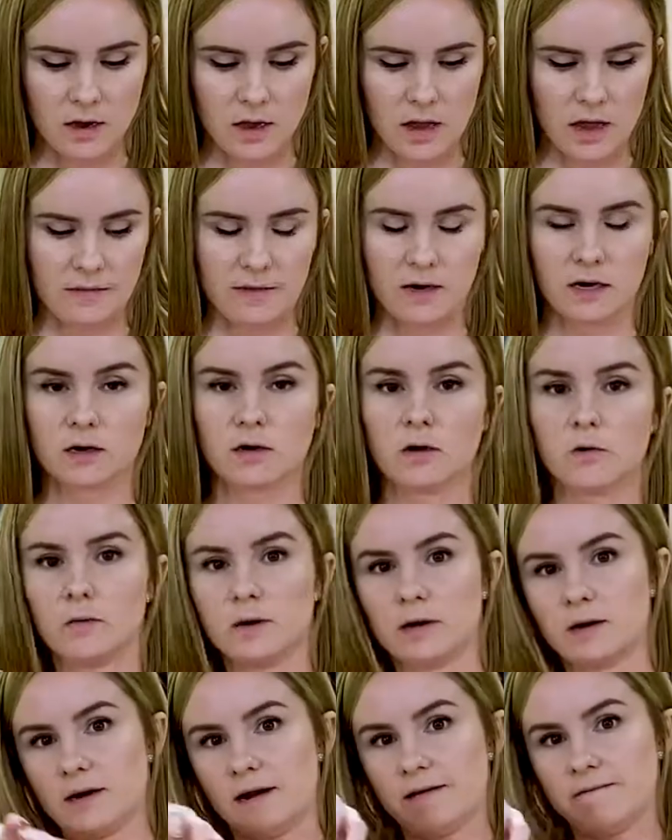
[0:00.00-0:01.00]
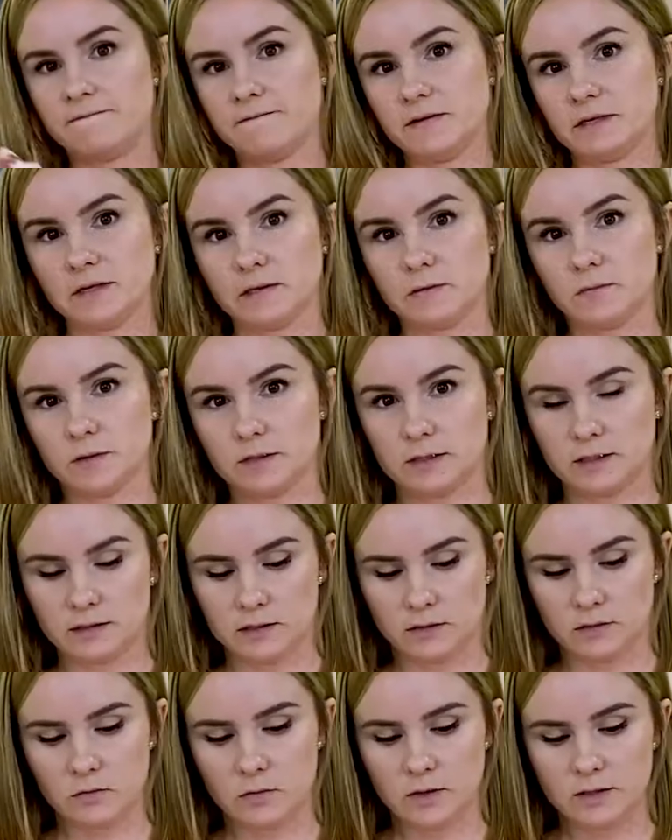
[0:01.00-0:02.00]
And then I go in and I fill in with the
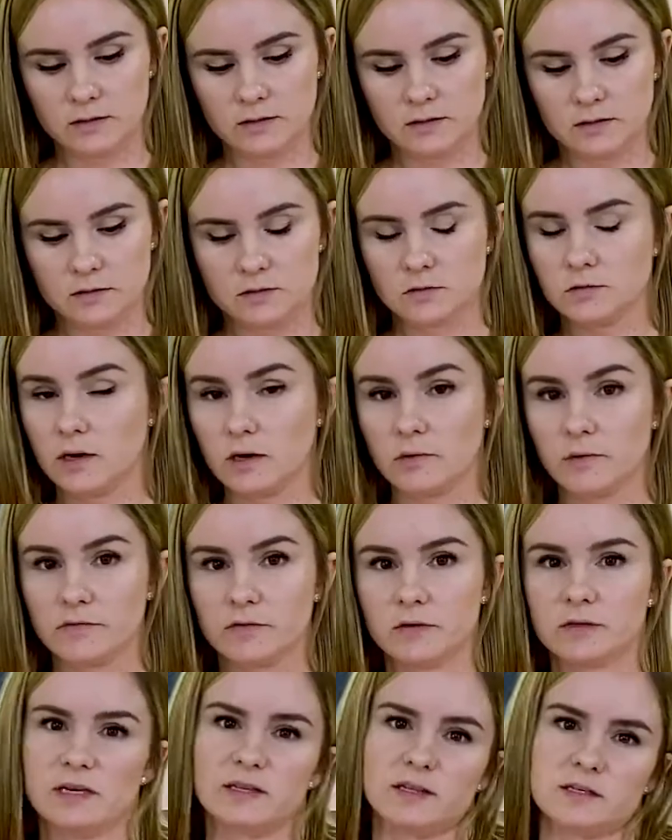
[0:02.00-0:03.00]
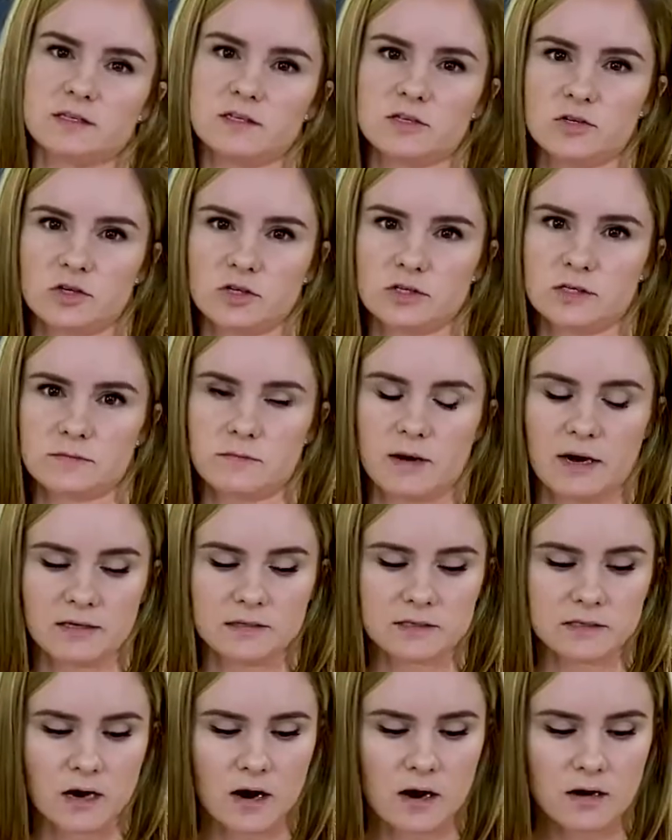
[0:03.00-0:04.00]
little ones. Do it however you like. This is just my
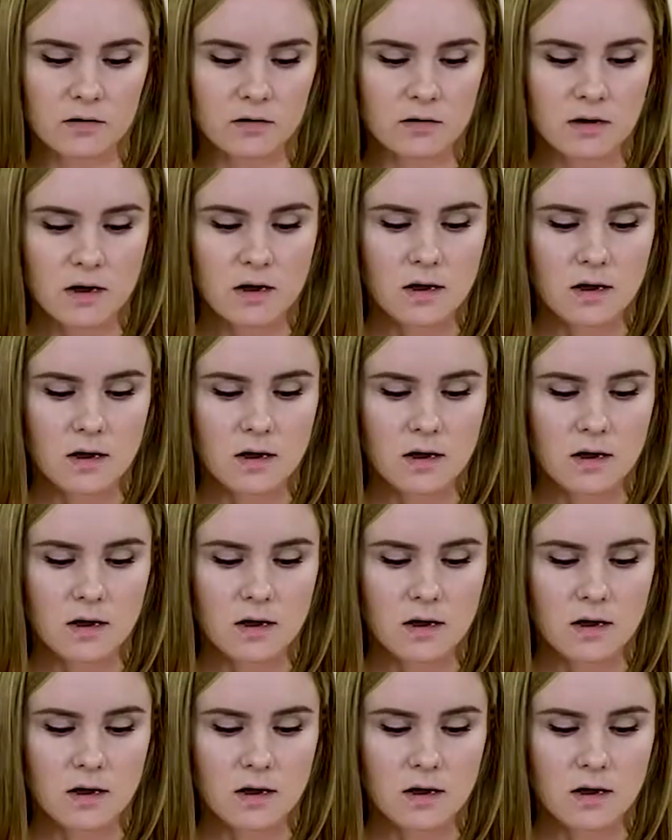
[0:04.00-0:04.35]
style.